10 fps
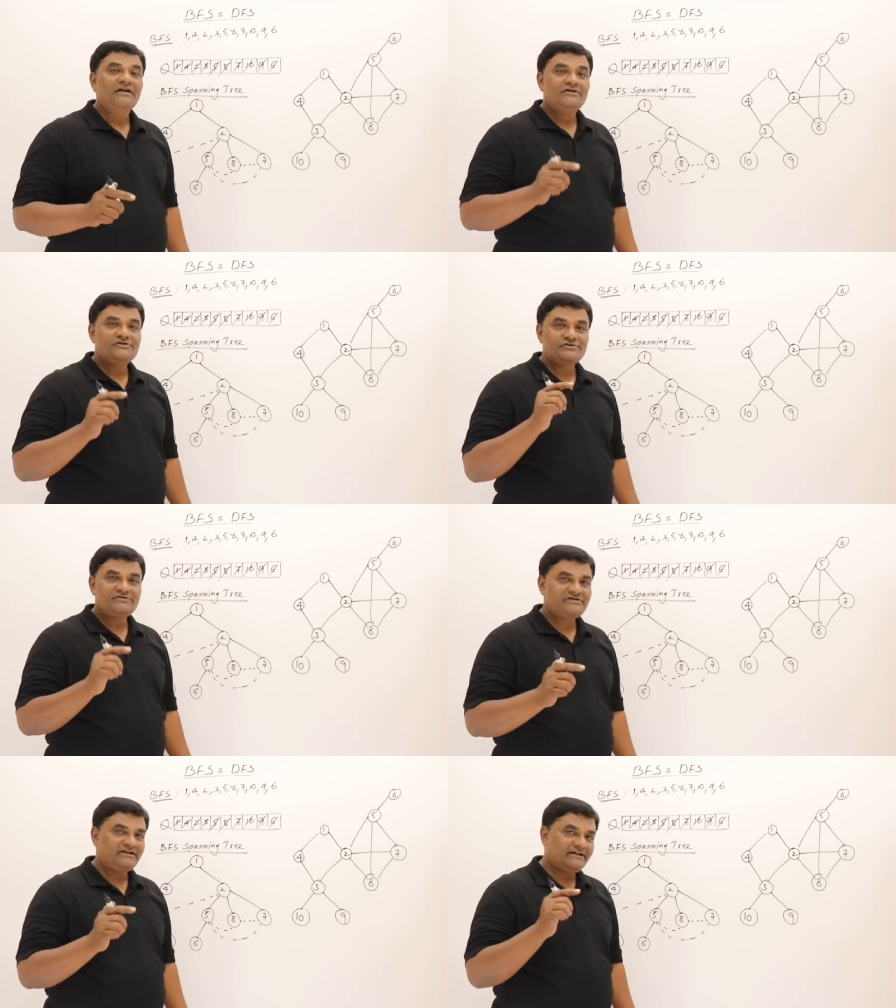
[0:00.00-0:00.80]
you
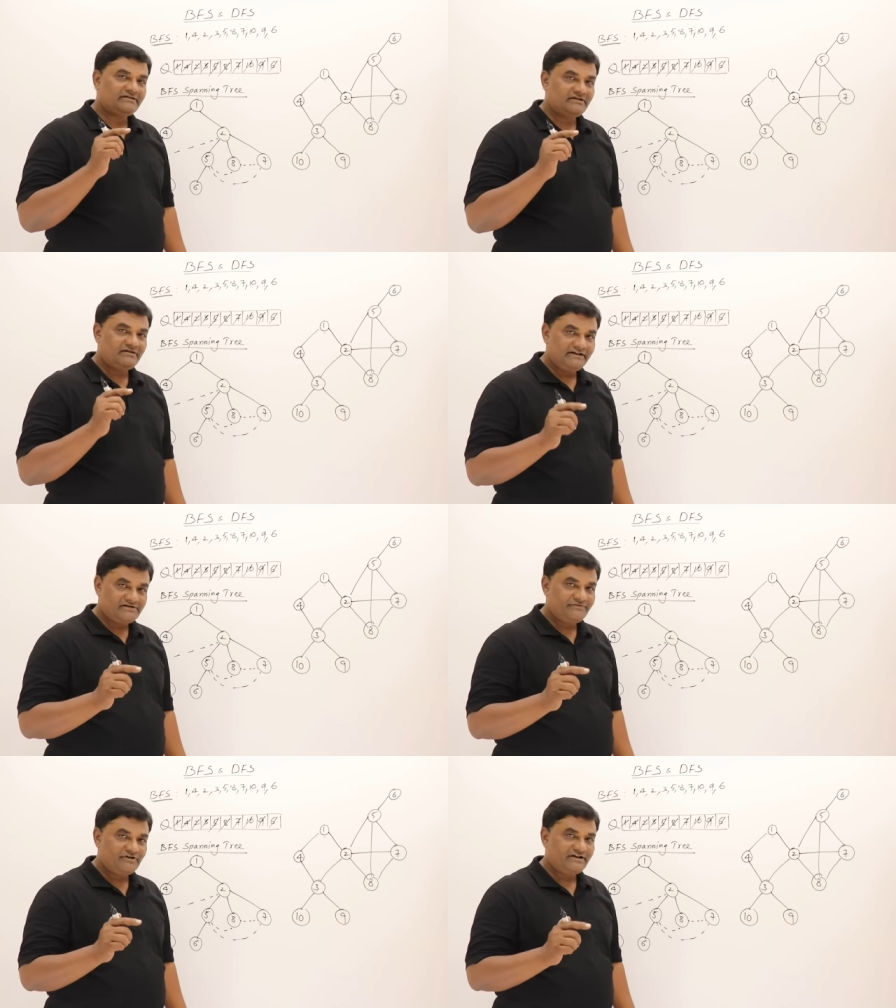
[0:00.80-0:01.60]
should select the
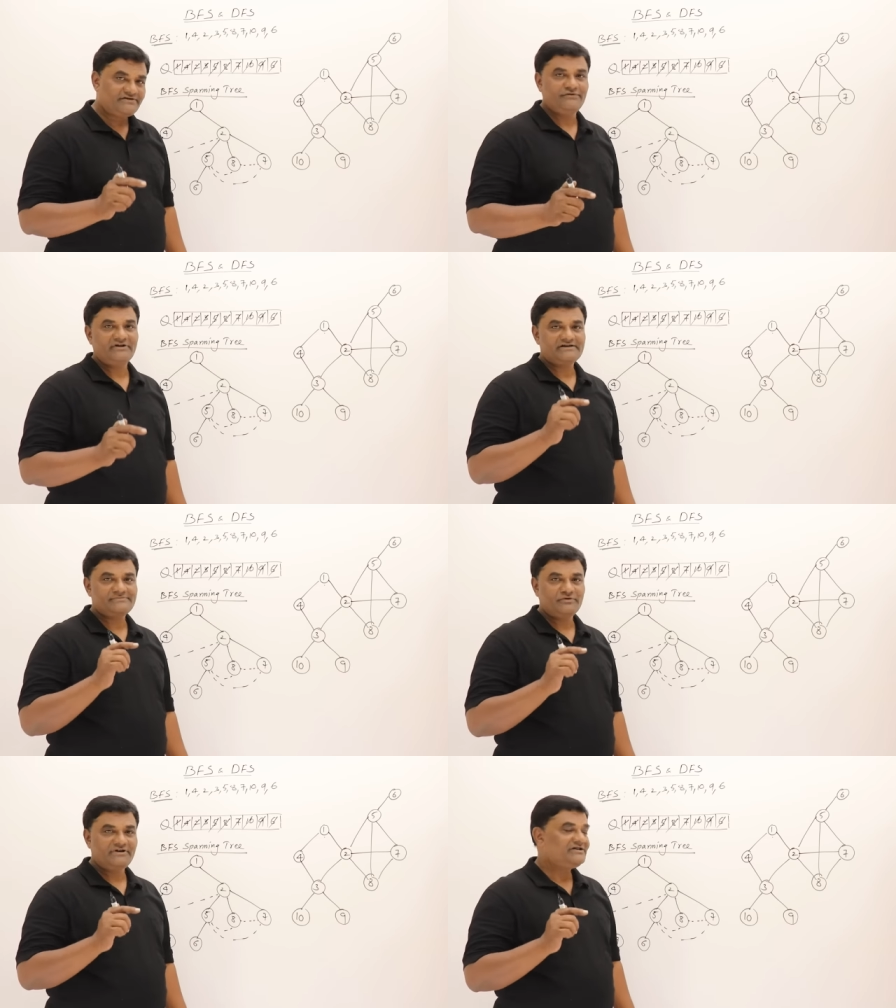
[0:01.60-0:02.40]
next vertex for
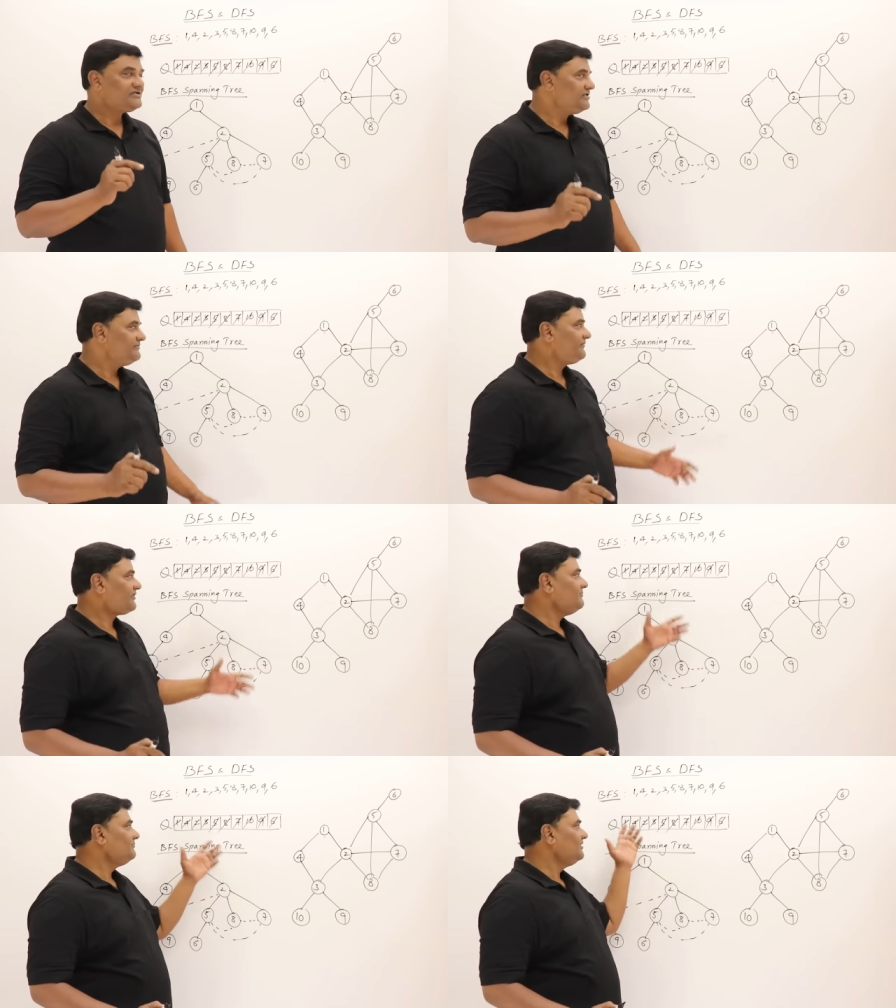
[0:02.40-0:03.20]
exploration
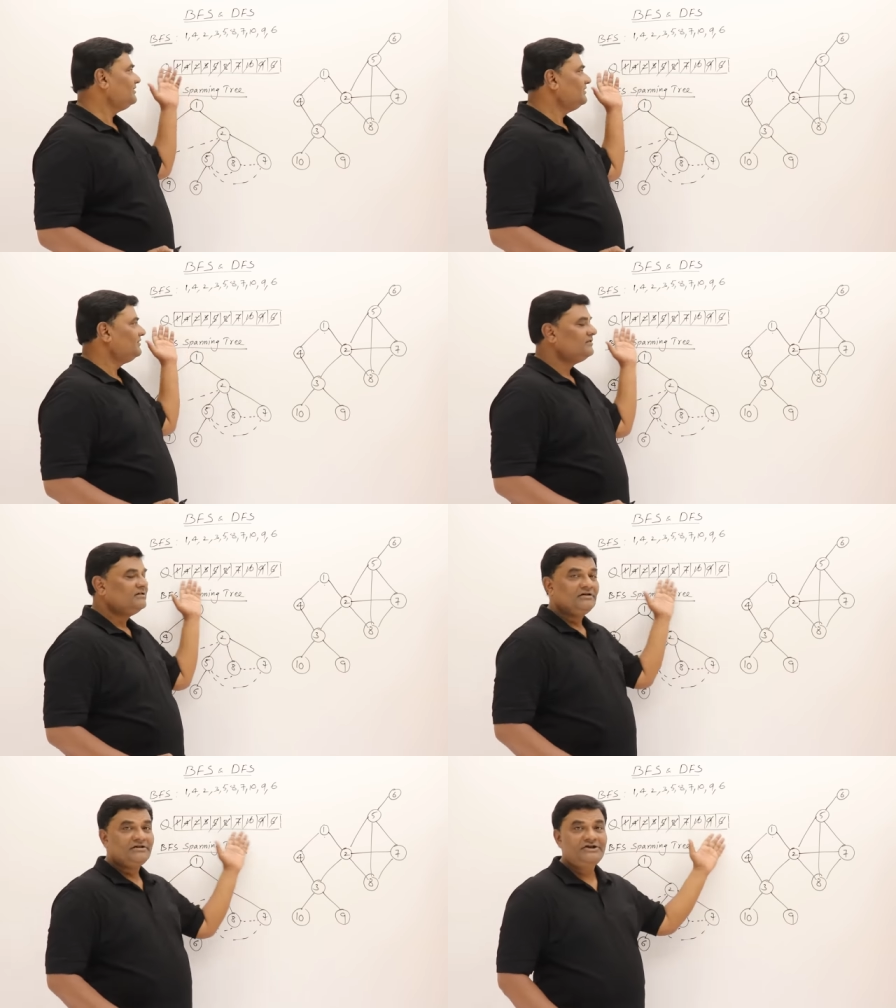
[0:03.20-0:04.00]
from a
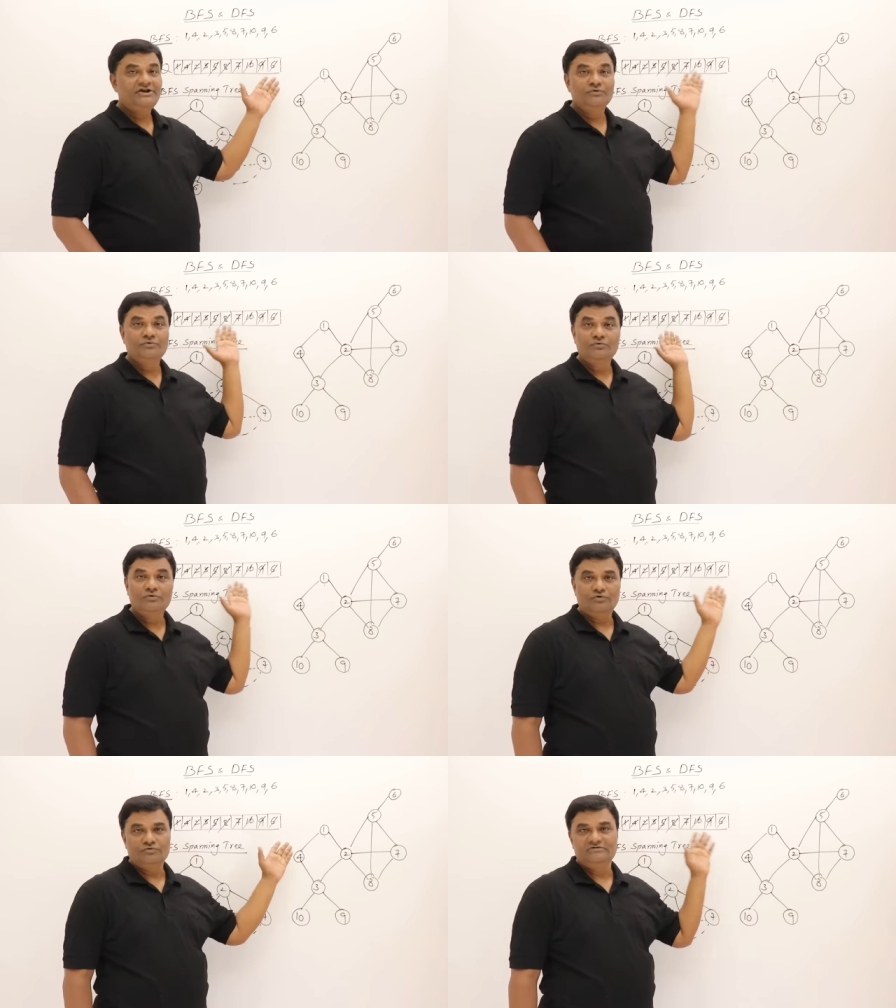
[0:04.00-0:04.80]

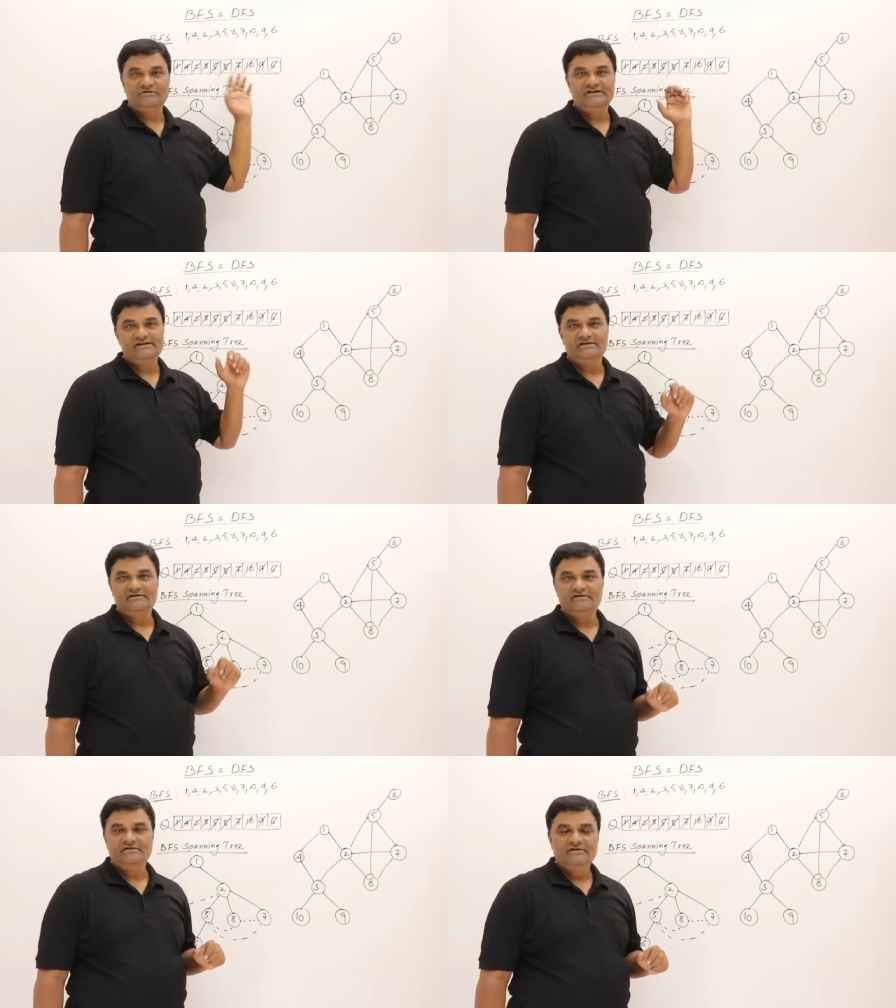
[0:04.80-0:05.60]
queue only.